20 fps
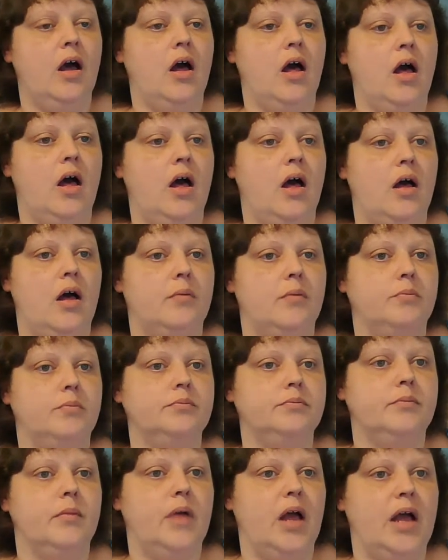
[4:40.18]

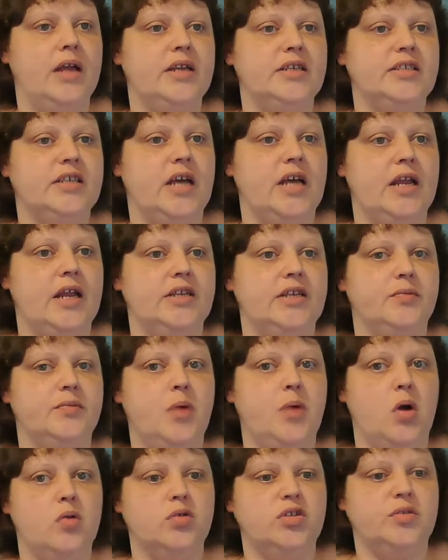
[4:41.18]
I decided to
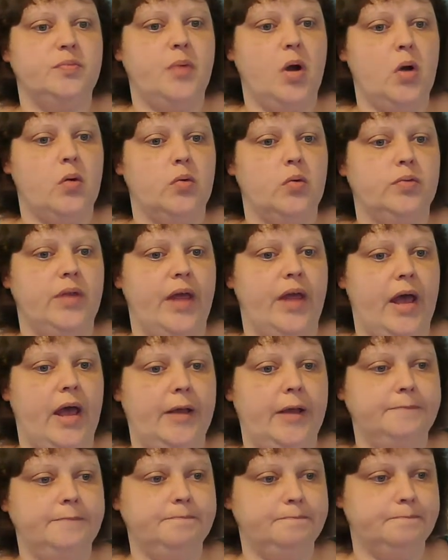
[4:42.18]
postpone that.